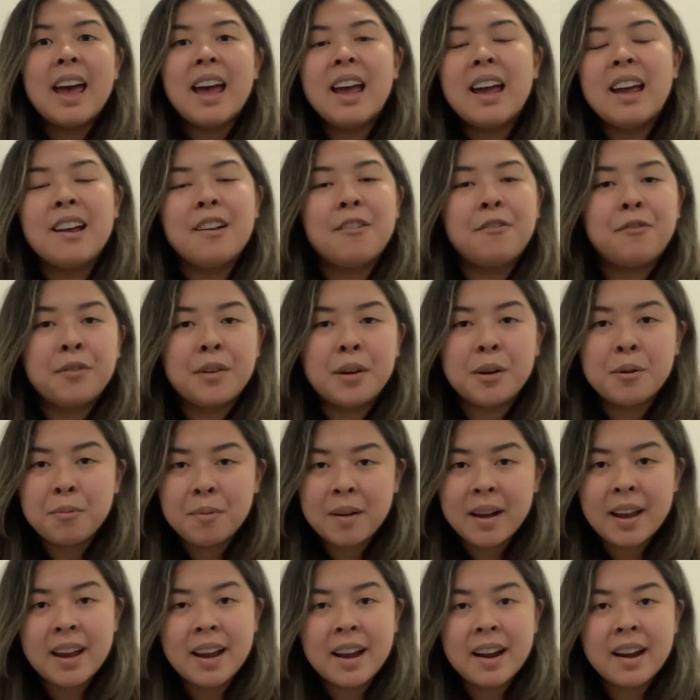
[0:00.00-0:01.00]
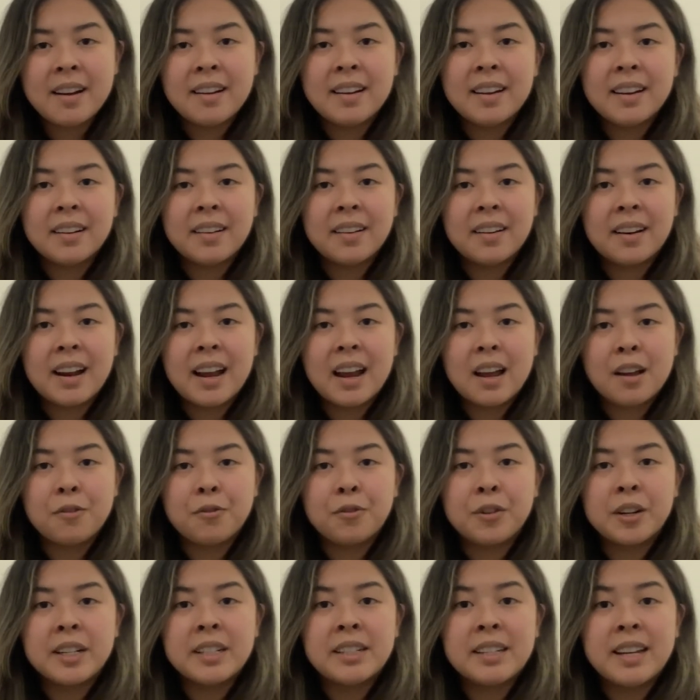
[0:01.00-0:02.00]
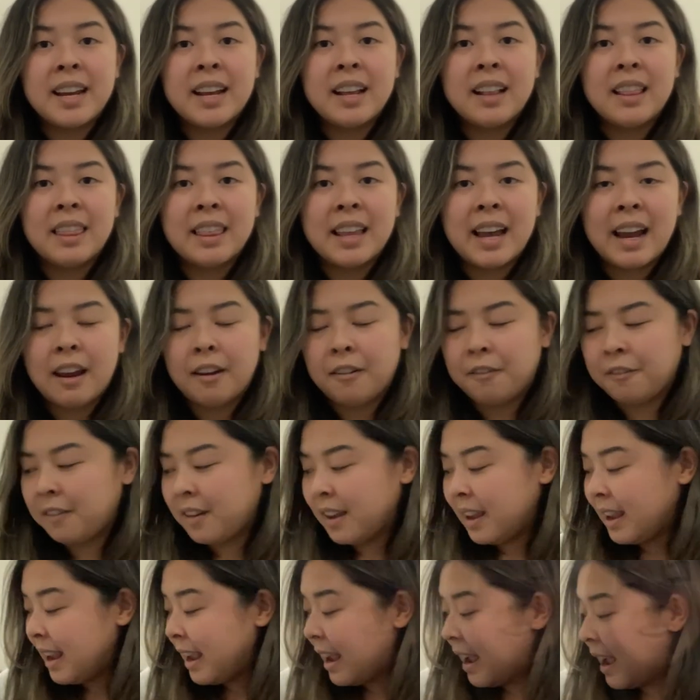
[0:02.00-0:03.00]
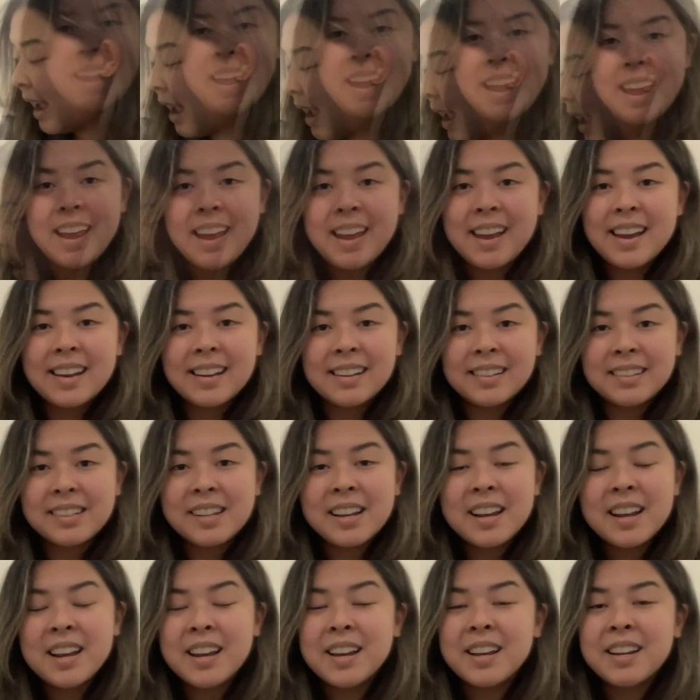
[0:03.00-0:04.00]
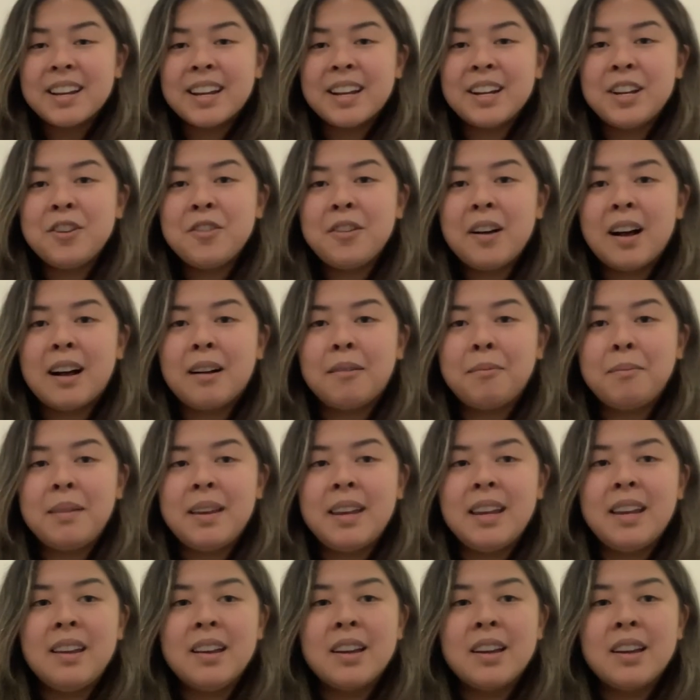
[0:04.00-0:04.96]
everywhere in our everyday life. And can you help me?